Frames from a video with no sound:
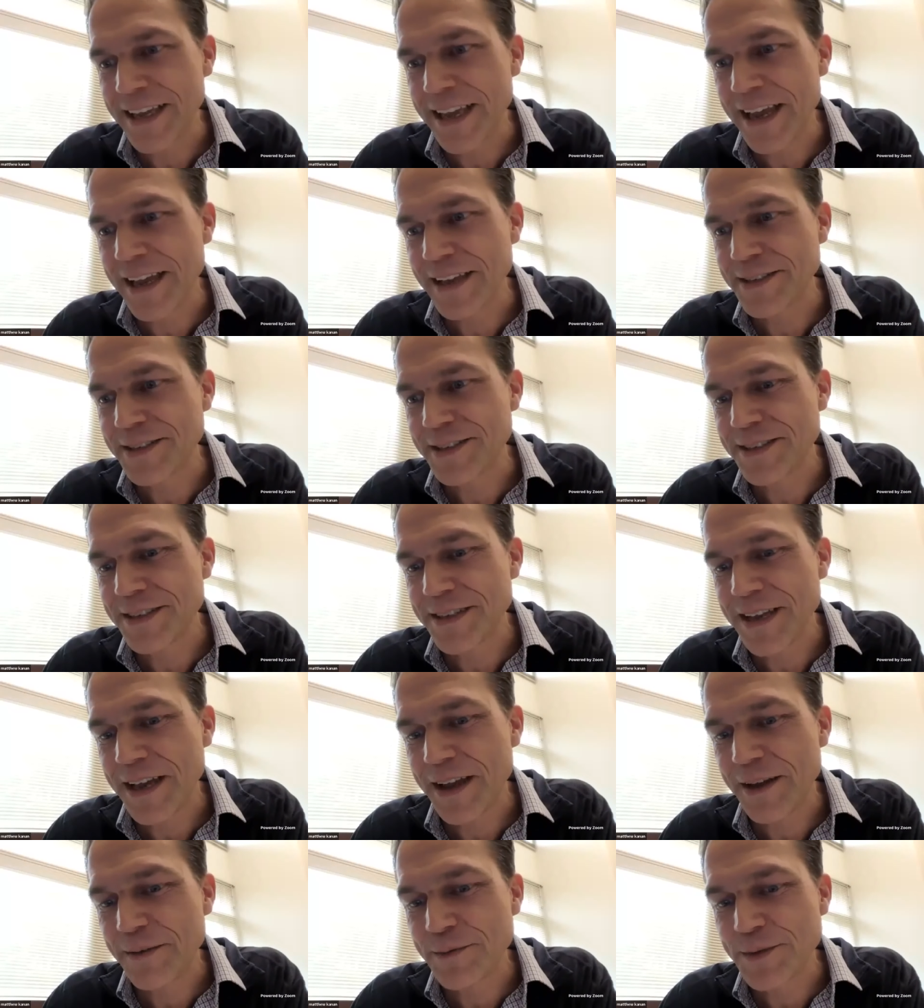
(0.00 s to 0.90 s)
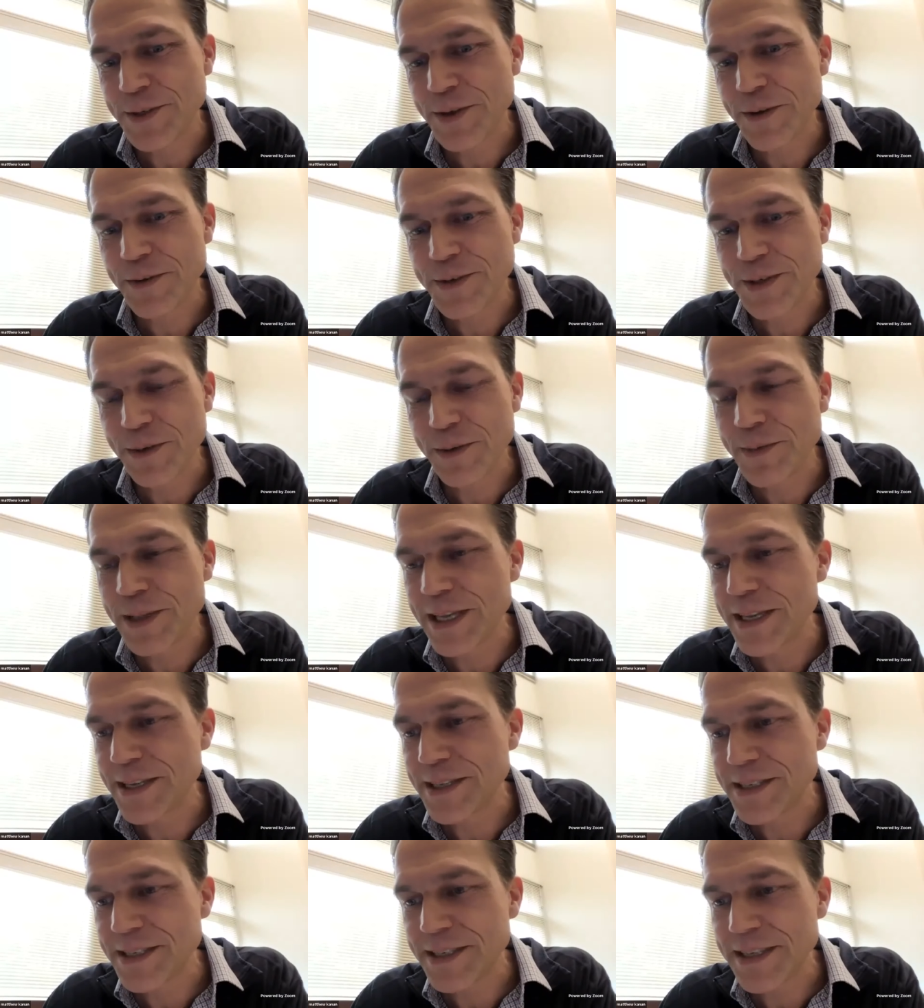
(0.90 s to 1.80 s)
Mm-hmm. Yes. Mm-hmm. so, so
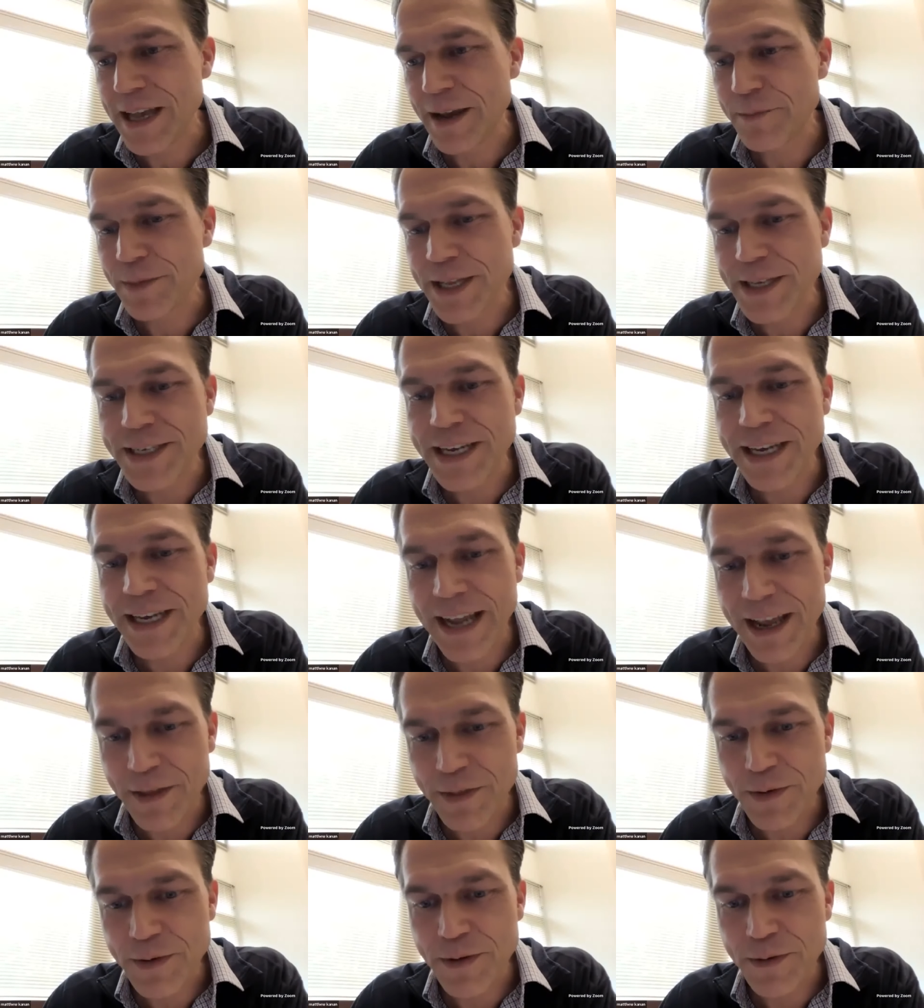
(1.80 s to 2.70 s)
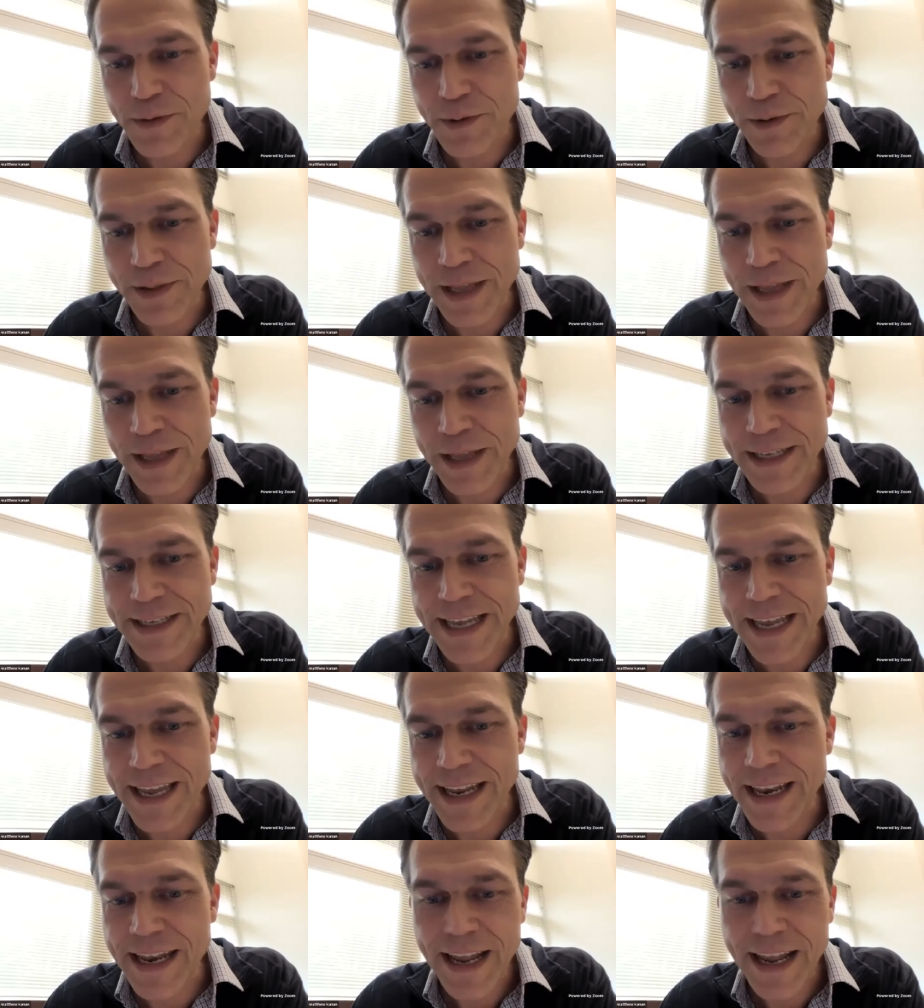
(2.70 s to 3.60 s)
please, uh, please connect through through
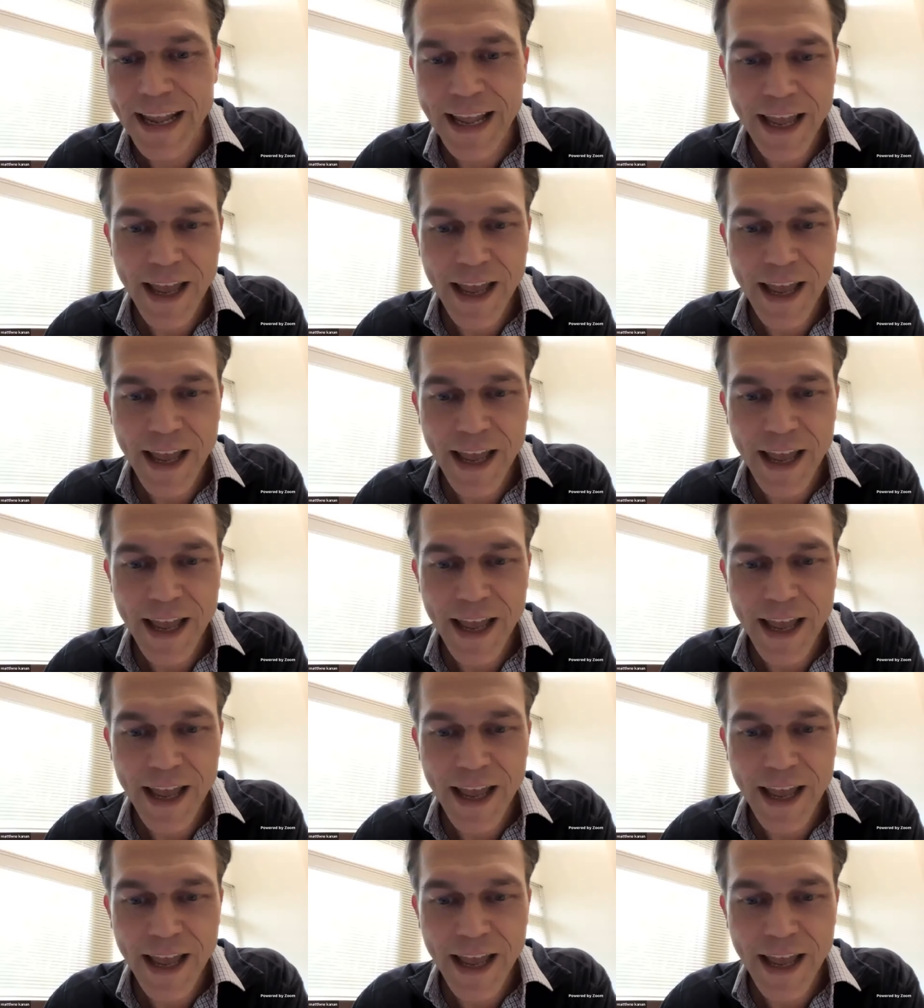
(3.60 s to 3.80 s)
LinkedIn